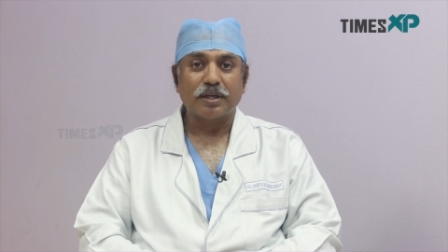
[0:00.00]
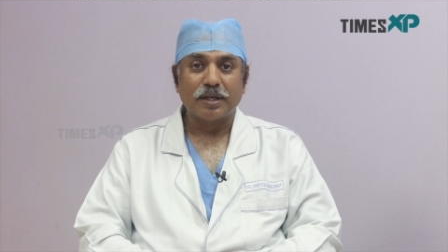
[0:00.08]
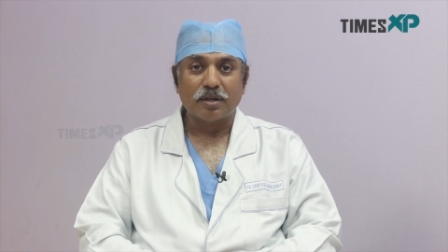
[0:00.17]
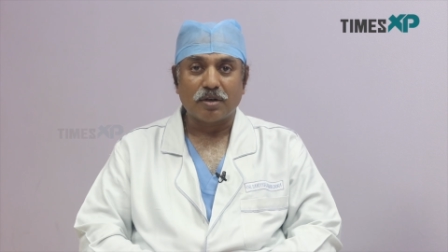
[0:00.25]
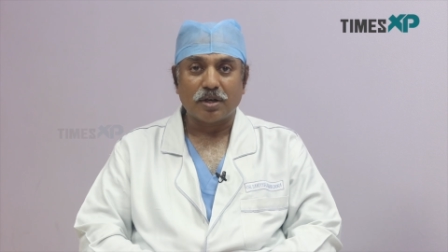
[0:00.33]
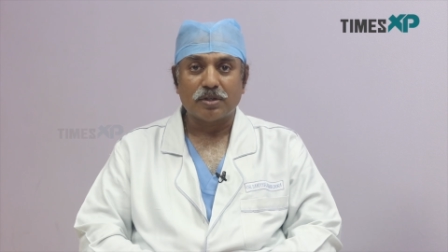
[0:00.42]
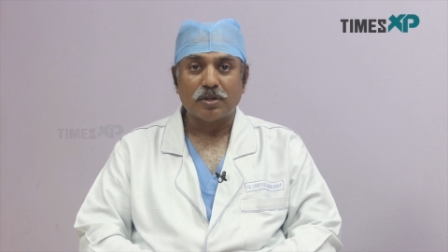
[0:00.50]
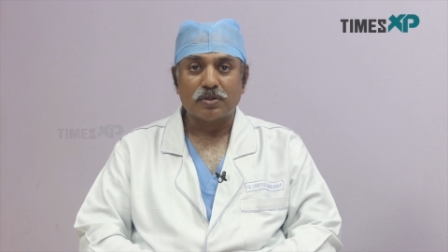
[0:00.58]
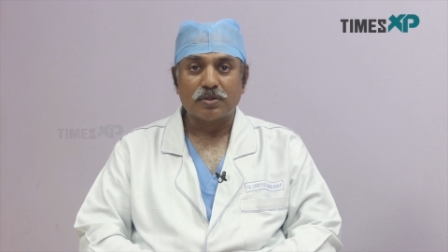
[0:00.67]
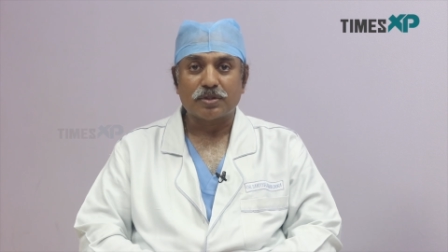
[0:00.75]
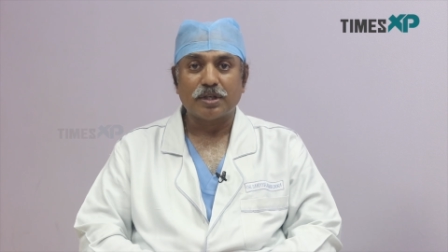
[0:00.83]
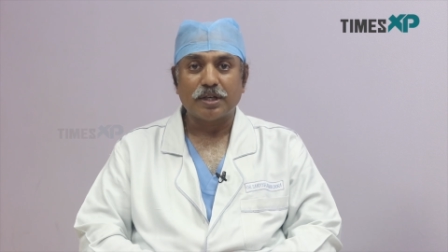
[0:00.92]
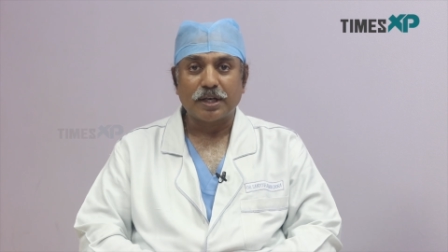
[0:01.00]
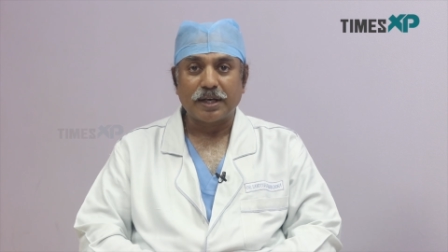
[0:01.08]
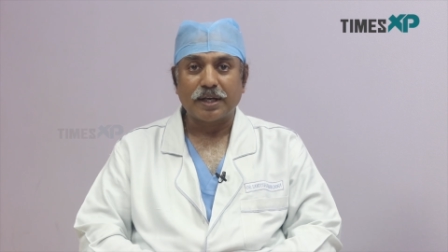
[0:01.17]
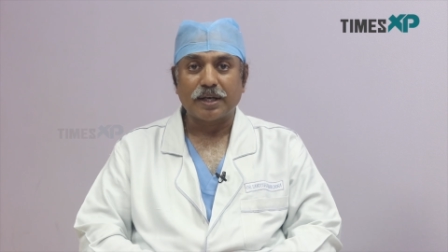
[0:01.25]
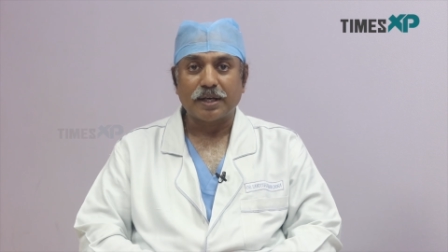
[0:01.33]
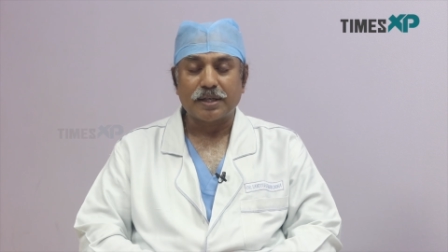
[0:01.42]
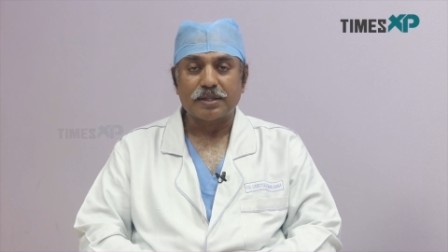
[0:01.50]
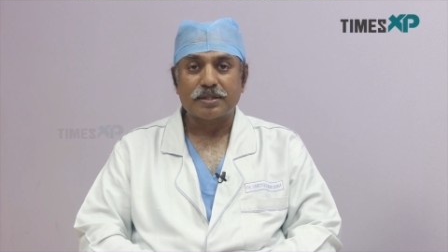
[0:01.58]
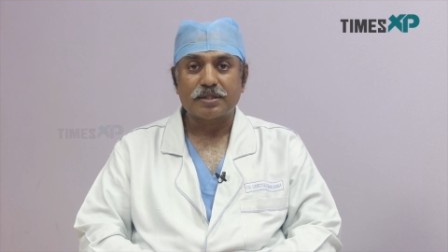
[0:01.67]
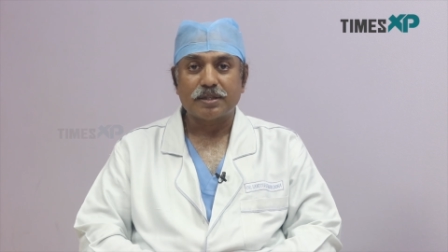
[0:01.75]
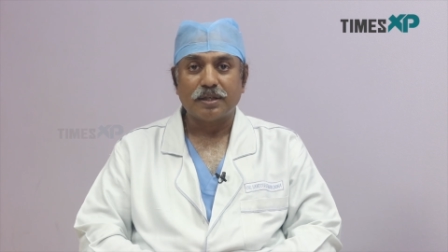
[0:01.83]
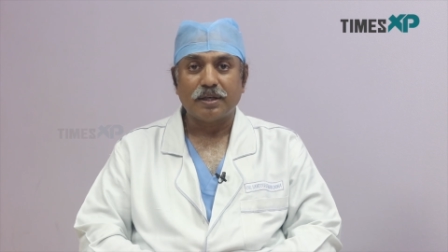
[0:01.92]
can cause also sudden cardiac
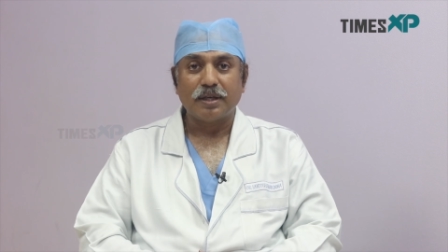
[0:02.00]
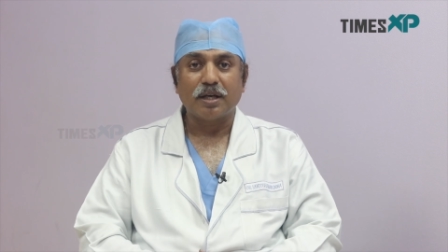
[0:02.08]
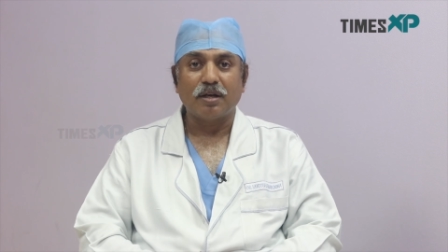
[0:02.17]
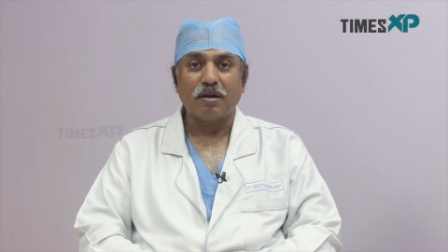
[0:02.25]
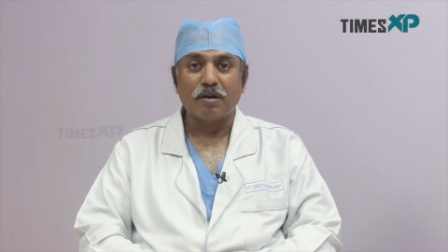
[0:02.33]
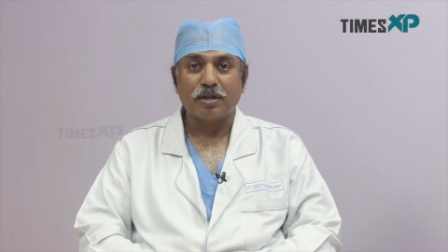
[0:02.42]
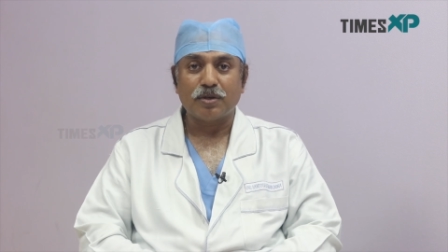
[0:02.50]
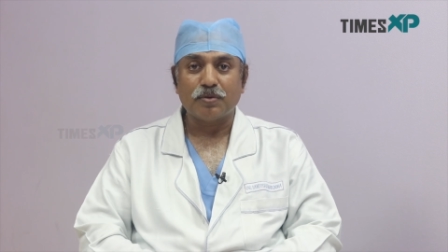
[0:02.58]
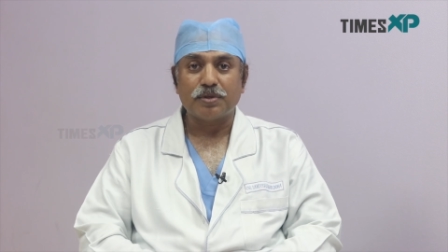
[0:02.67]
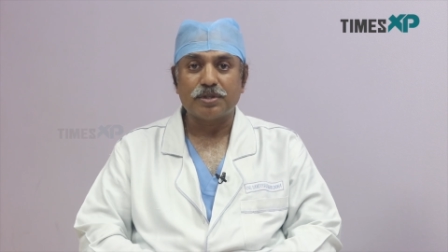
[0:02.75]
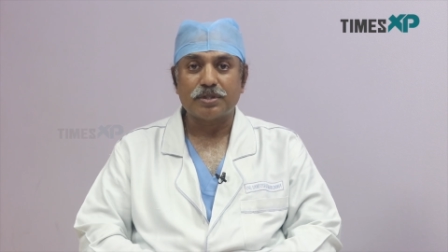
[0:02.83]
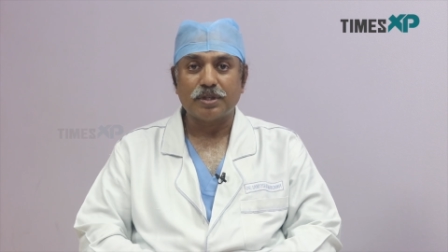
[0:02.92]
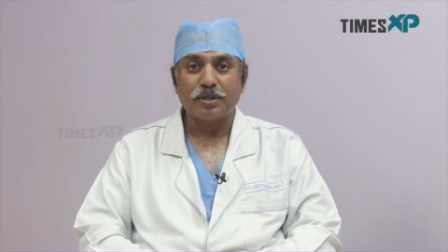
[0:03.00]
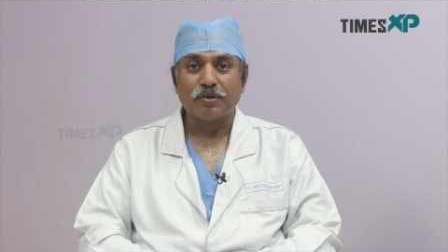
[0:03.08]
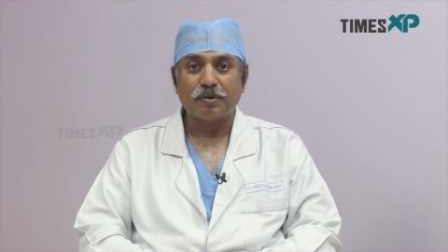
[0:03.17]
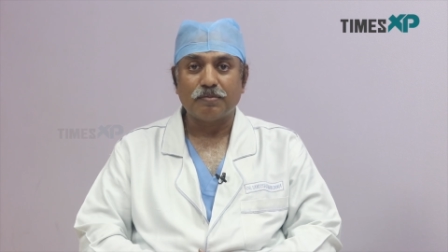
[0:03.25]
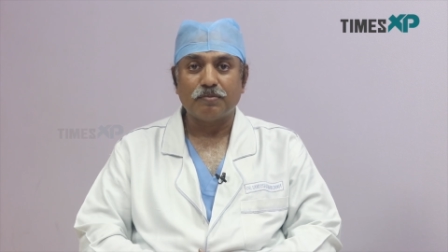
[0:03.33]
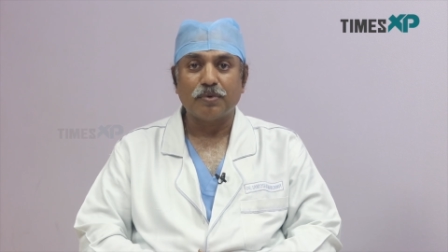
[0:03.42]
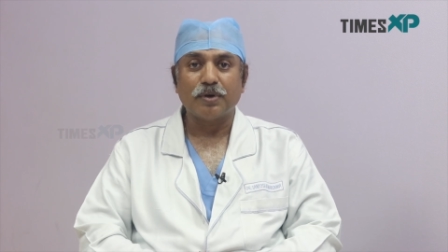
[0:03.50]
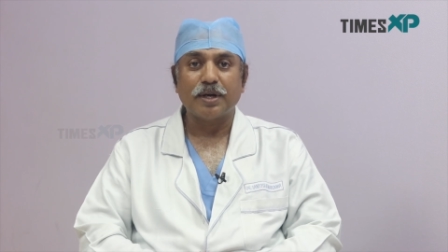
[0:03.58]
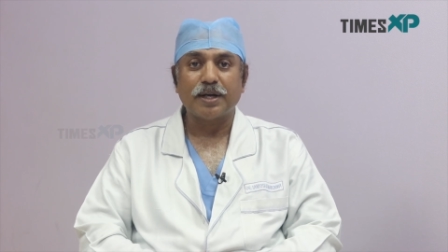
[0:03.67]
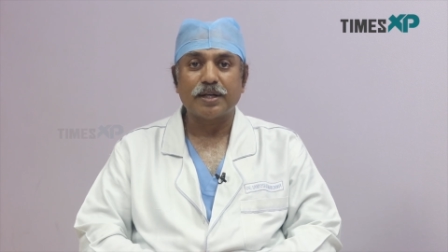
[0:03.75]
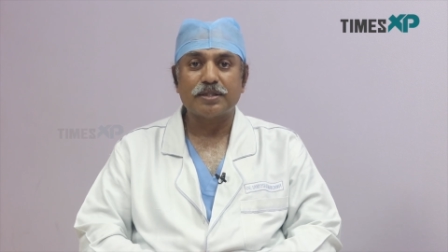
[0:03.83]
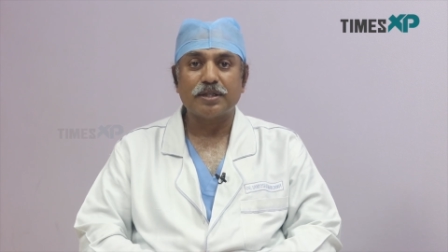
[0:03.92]
arrest like long QT syndrome,
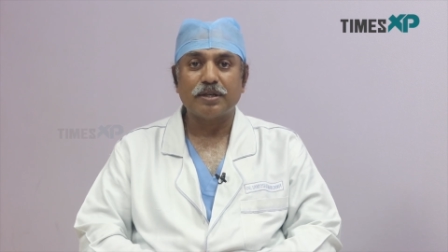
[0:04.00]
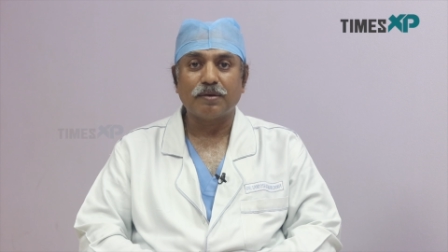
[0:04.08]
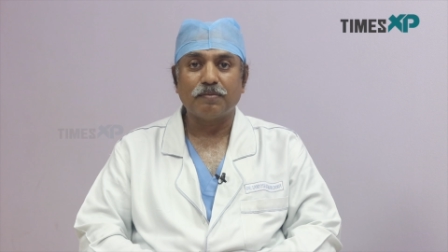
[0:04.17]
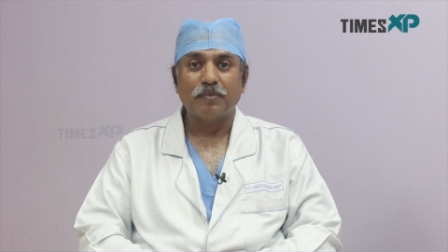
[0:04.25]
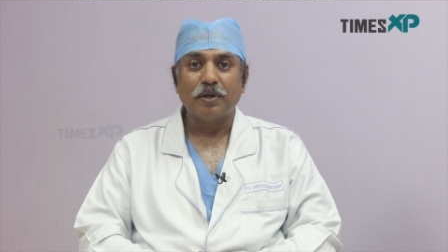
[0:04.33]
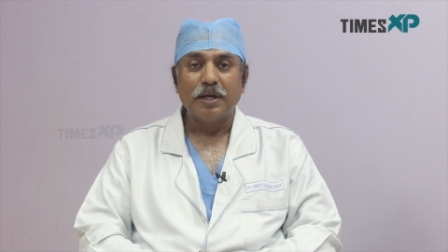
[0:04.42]
Brugada syndrome.